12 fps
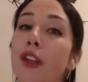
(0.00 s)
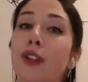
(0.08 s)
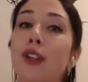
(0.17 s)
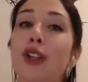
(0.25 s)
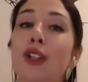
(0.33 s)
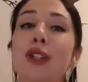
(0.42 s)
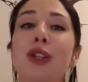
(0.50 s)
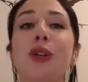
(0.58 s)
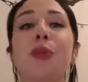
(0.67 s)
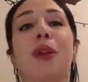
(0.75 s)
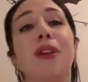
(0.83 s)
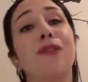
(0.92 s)
feels good to
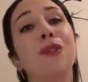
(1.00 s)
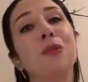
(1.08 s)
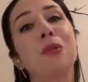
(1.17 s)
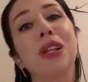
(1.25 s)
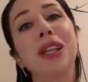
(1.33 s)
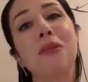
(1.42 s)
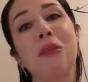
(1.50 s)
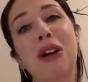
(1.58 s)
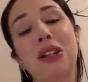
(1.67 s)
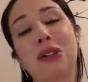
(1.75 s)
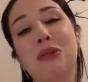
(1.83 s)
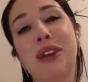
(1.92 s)
you. But if you really want
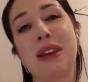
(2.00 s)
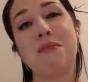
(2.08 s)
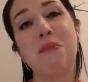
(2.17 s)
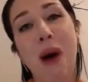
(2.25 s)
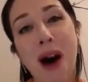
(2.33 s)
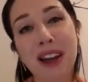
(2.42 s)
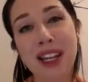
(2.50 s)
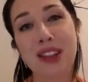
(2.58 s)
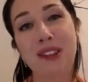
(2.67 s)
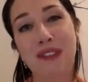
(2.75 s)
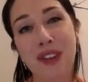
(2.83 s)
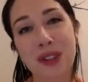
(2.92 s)
to embody
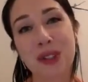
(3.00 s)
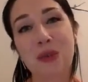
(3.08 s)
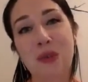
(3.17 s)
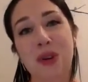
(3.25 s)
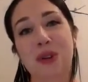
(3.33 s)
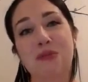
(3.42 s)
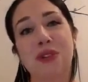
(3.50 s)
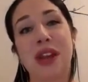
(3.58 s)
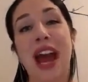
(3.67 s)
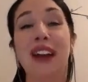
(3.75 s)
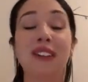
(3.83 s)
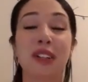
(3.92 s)
the first quarter moon
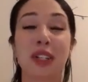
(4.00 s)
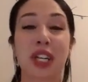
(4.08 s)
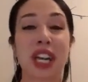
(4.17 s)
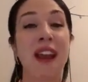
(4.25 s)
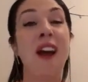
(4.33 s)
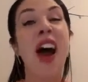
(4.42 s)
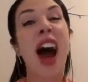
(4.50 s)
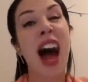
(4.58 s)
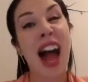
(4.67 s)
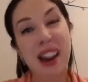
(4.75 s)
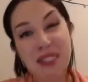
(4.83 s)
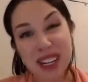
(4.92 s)
energy,
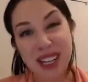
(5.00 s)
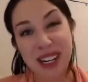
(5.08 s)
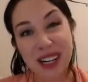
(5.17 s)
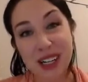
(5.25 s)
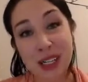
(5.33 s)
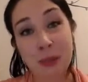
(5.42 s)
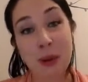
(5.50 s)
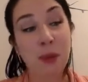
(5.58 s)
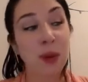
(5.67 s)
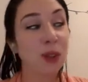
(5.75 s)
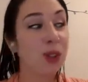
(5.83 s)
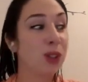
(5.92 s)
I would encourage
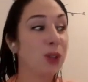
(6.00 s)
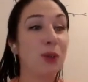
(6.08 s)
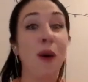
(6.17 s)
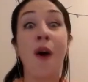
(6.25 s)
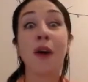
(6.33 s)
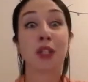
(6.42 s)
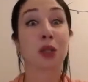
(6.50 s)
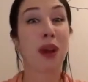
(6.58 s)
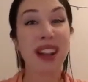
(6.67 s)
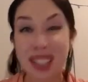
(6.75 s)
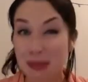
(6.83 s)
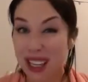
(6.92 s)
people to try
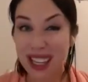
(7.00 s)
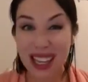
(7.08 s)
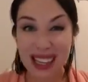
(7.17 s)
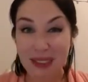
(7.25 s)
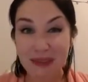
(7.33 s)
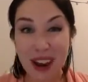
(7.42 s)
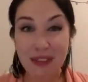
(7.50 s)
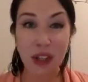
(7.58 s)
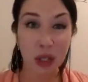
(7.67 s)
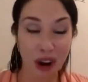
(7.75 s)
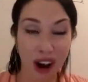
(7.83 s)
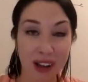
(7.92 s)
something that they've never
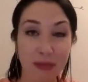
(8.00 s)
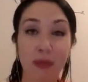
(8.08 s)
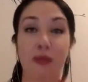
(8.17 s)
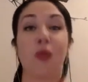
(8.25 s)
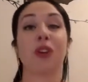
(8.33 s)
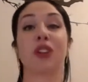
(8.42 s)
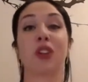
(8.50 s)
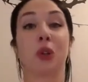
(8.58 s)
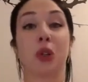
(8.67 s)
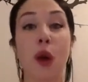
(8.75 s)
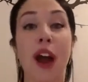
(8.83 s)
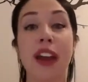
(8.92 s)
tried before. So
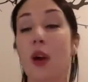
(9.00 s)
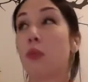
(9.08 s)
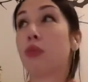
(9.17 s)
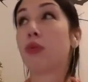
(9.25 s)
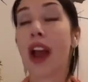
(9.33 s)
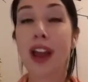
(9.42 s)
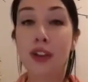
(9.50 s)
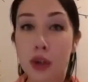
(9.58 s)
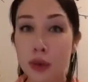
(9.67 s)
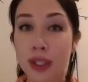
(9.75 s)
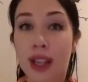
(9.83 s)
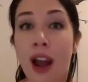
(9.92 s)
try a brand
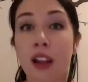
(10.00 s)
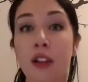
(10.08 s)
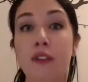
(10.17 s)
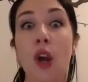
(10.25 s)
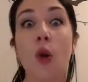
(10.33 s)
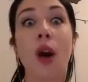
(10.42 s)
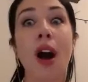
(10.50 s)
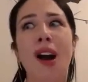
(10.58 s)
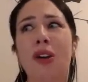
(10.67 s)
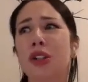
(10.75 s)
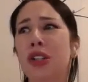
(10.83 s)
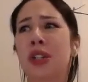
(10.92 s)
new style of yoga
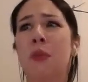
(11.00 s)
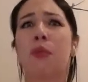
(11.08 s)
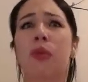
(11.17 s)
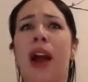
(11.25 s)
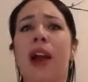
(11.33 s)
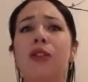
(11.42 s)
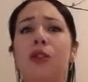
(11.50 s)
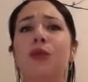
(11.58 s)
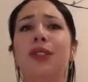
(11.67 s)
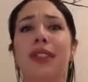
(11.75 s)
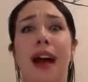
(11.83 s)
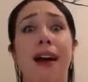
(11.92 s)
or just a brand new
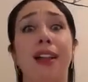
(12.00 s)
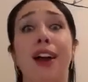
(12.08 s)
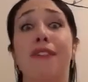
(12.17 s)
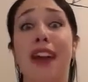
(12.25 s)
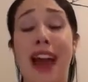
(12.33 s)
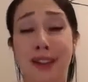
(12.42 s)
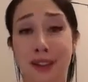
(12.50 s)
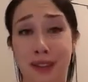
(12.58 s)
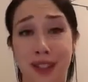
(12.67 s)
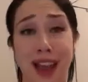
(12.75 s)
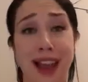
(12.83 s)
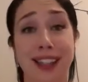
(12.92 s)
style of
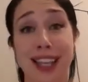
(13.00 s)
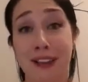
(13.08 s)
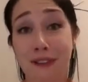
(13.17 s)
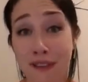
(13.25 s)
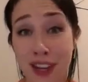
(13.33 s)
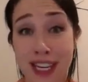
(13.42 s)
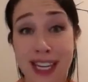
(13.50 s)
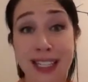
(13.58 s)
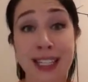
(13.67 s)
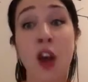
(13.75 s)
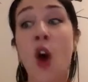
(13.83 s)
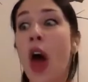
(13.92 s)
exercise and
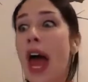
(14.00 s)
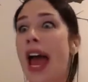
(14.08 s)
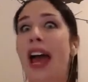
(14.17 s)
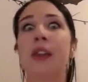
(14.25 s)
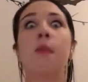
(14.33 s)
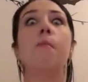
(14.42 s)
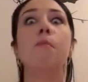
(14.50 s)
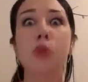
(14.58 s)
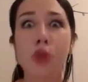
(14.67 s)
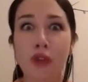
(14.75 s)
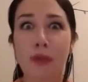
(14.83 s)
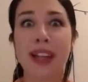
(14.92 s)
fitness and
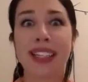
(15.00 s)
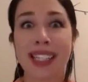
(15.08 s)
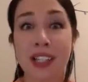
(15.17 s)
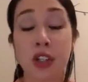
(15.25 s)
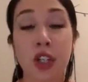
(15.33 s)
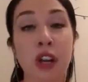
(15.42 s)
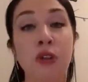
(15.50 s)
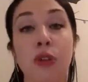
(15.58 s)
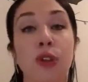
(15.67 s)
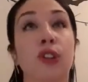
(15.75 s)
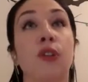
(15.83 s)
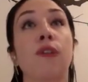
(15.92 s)
movement in
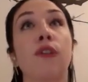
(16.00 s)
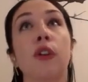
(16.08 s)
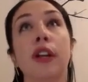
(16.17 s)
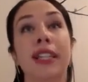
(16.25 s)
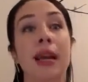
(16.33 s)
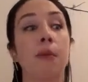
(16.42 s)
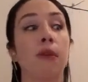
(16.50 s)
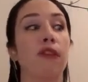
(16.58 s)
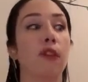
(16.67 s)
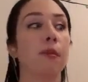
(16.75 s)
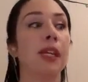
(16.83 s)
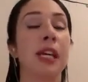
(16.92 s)
general. So for example,
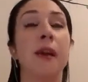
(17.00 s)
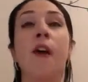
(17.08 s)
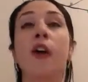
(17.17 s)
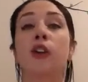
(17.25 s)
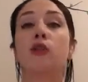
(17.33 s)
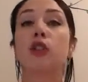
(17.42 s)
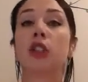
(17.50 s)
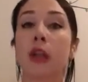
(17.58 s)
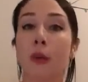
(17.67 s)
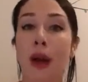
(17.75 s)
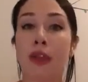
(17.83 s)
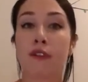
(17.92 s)
for me, usually
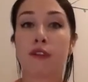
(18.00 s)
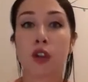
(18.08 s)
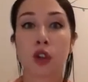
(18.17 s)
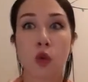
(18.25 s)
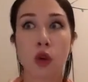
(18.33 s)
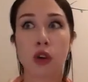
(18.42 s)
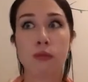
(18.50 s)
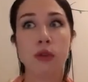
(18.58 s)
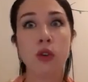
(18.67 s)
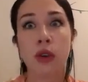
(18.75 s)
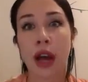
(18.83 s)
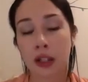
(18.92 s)
around the first quarter
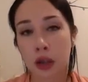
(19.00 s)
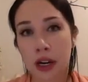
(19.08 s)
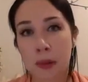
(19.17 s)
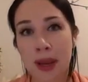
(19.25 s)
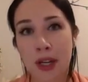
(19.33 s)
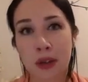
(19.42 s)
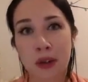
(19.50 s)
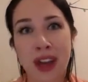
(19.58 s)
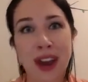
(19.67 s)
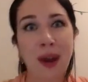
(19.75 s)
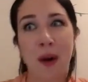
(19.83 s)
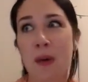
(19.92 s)
moon, I try to make sure that
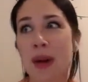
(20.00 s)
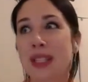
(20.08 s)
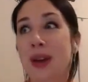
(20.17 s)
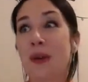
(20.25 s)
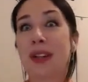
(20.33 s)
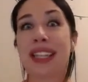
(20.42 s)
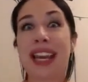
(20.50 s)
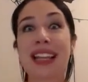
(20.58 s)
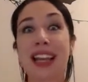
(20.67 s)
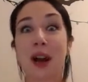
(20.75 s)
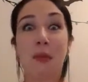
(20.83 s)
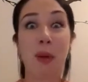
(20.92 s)
I always go and take
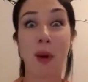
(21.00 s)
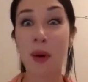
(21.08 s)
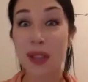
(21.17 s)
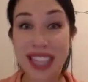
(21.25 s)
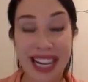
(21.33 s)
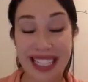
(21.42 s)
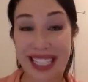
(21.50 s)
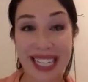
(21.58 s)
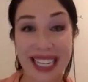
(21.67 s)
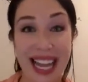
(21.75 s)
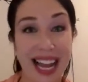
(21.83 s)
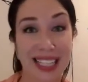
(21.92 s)
like a pole dancing
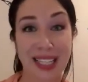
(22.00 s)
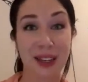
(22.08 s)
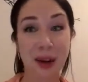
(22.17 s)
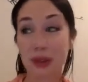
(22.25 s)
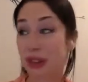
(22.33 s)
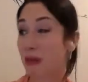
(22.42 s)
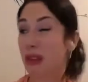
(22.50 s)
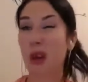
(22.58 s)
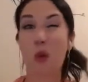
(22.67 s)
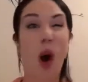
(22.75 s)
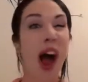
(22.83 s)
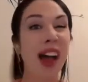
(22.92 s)
class, you know, something
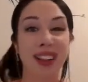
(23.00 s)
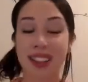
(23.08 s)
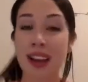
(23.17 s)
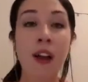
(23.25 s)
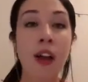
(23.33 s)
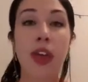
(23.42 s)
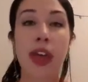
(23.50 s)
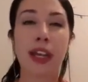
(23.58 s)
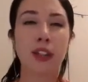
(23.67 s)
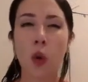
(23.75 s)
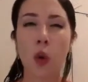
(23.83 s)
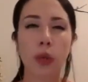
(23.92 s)
wild that I
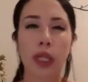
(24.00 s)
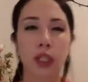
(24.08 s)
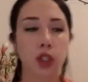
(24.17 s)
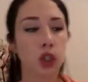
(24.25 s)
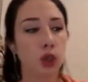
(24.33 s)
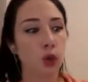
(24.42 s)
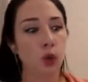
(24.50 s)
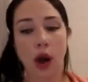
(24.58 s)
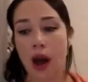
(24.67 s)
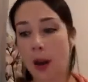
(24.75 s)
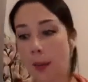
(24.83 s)
don't really do